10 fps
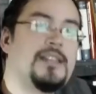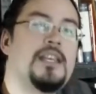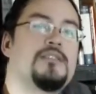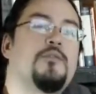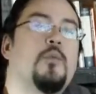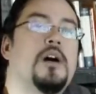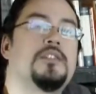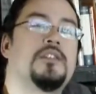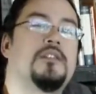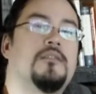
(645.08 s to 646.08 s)
Hey, thanks for
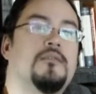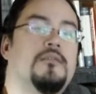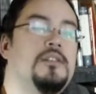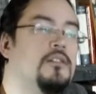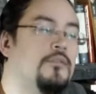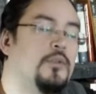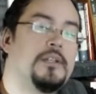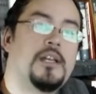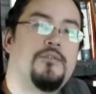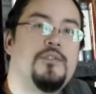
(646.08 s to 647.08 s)
watching. You know, I've
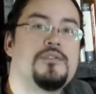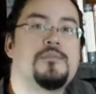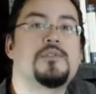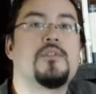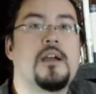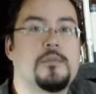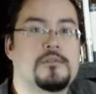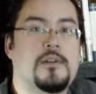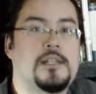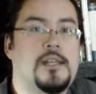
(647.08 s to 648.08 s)
only got a few
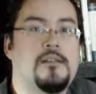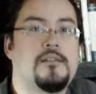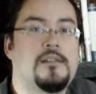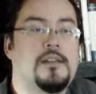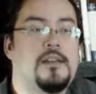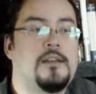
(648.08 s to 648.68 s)
subscribers right now.